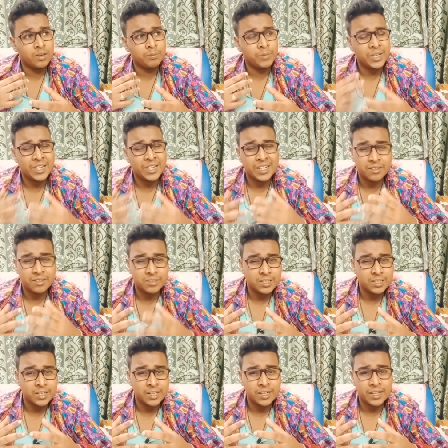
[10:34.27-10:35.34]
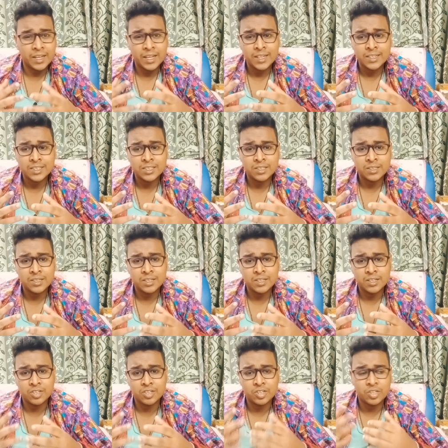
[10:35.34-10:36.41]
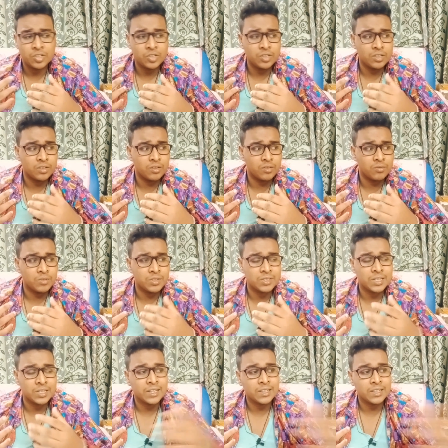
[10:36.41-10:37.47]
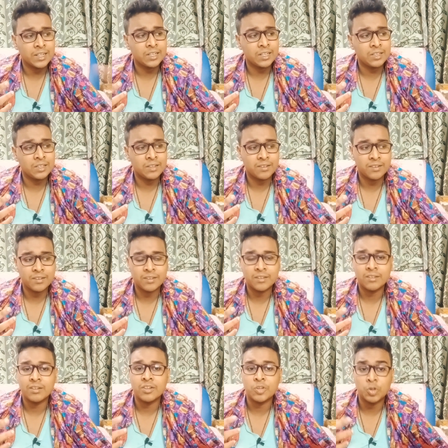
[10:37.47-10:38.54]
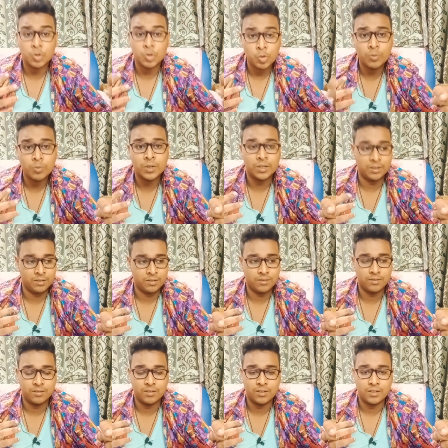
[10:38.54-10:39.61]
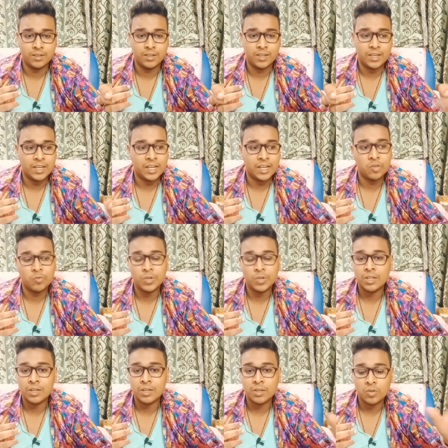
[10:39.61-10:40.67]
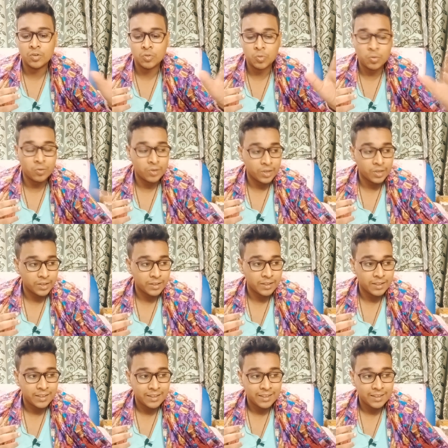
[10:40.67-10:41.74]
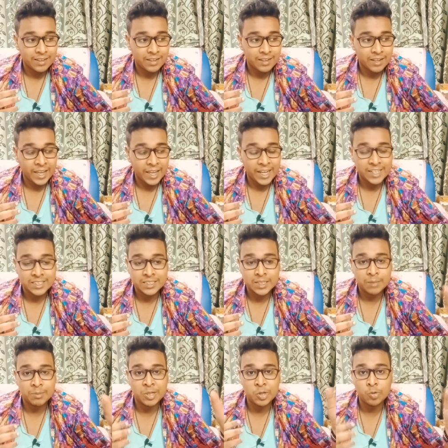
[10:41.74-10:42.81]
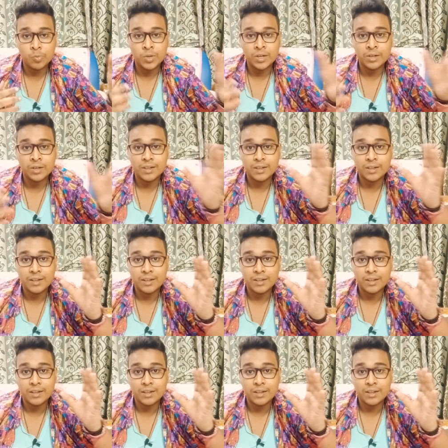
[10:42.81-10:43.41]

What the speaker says: bit hesitant, as she was telling that this is a human and we don't accept human